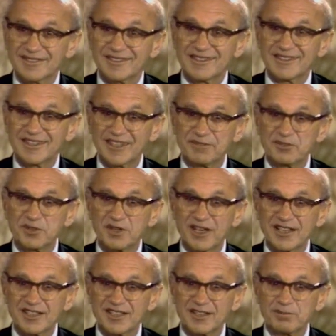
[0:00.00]
that if you
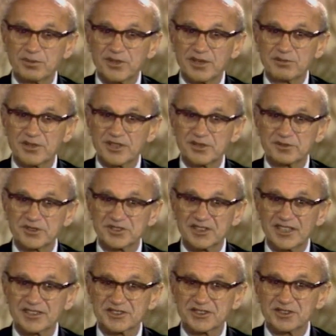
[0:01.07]
had unemployment in a
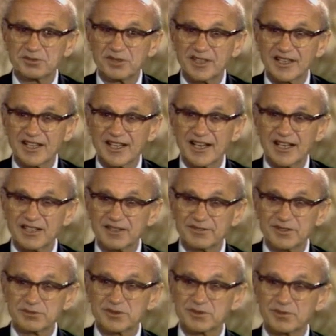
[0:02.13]
recession, the way to get out of
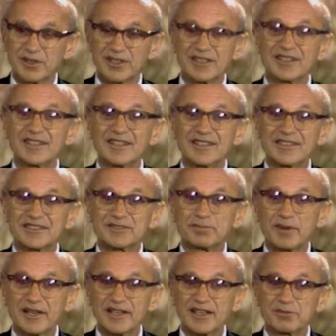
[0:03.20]
it was by
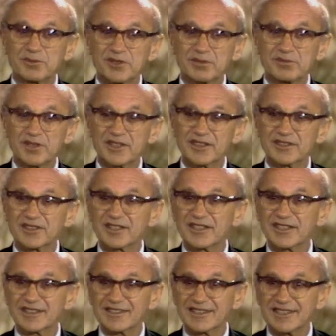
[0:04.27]
spending more money or
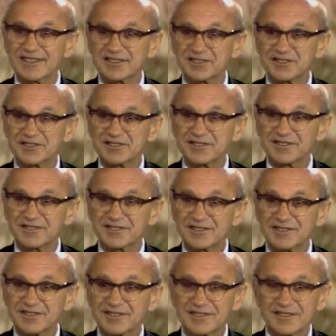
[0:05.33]
cutting taxes.
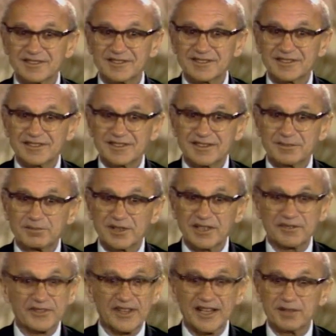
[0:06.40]
But
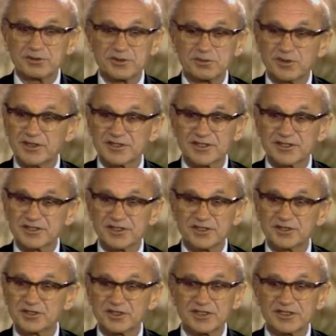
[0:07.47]
if that was once a
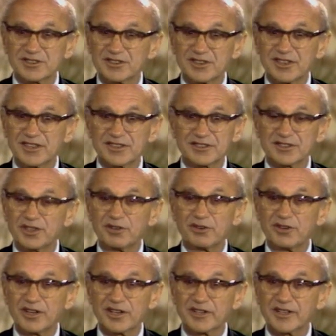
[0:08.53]
solution, it is no
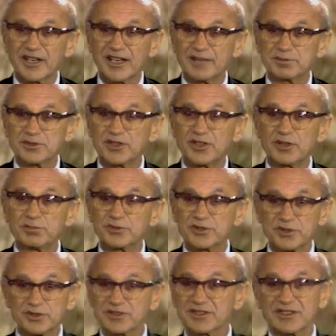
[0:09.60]
longer an option open
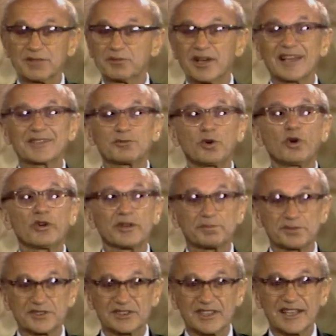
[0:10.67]
to us. I'm not quoting
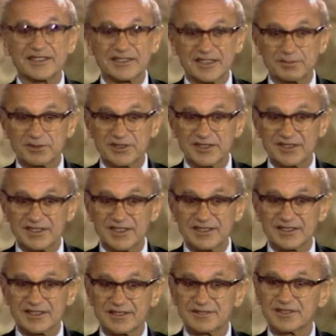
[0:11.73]
precisely, but the
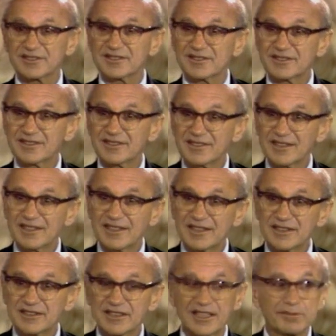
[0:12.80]
sense it.
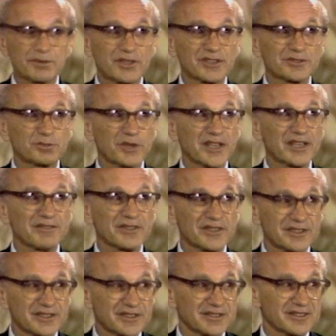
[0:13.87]
He said, because we have
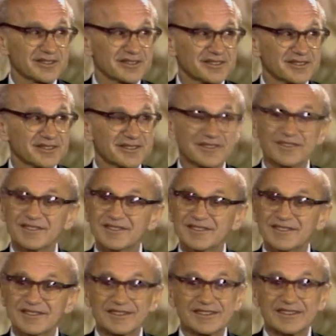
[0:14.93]
learned
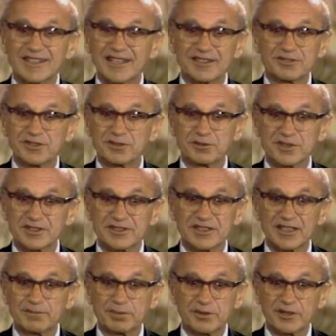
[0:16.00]
that that only works
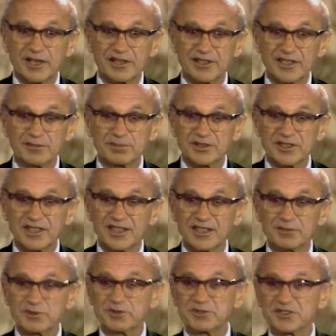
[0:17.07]
temporarily, but the
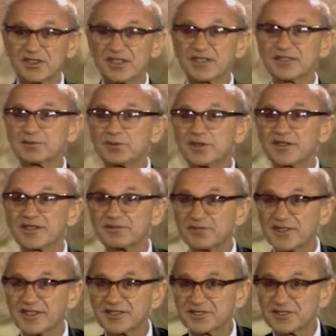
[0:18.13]
ultimate result is more
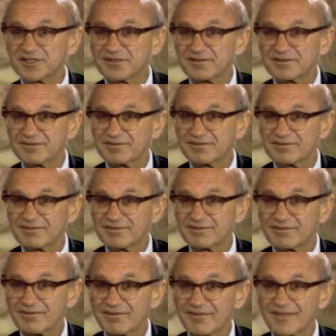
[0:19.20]
inflation.
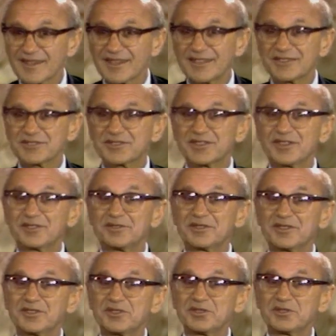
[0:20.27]

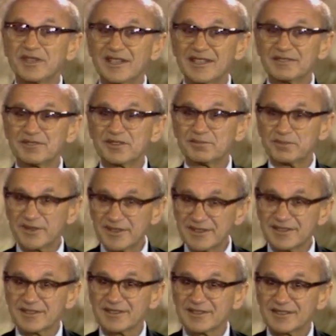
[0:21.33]
So you have in
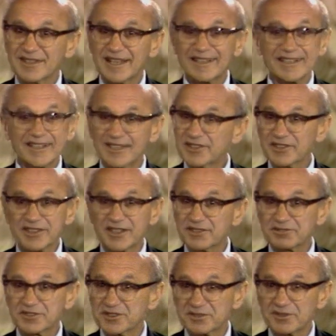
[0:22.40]
Britain and in other
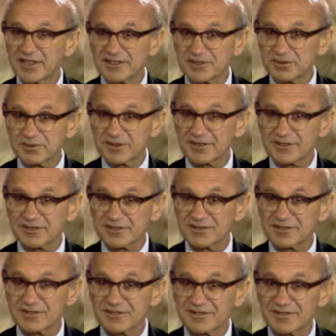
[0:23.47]
countries around the world
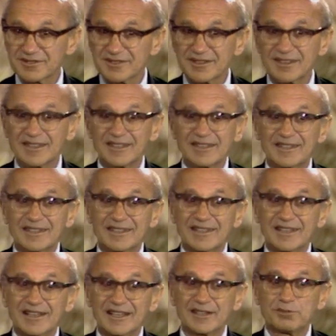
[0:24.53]

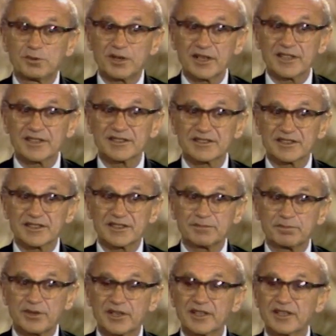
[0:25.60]
a willingness on the
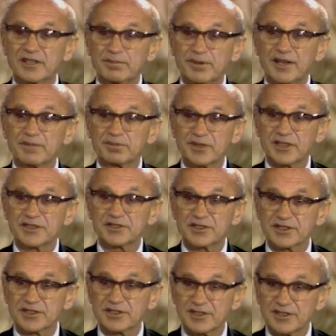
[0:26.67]
part of the
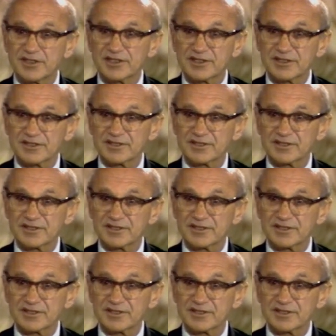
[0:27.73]
population at large